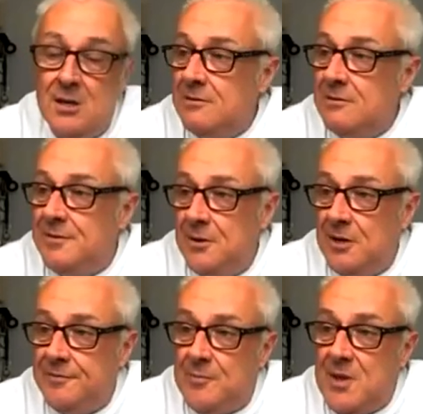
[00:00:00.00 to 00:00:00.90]
Fair
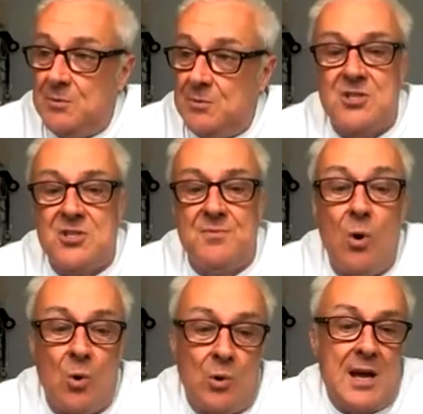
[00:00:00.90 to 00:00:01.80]
enough. It was a
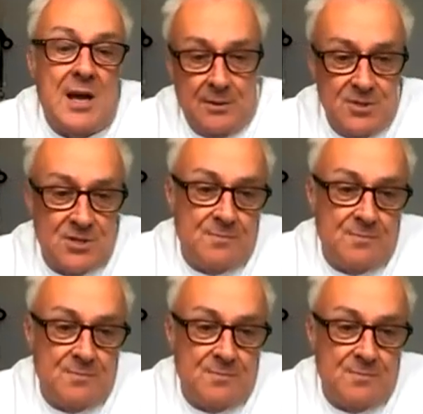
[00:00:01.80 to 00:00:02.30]
small house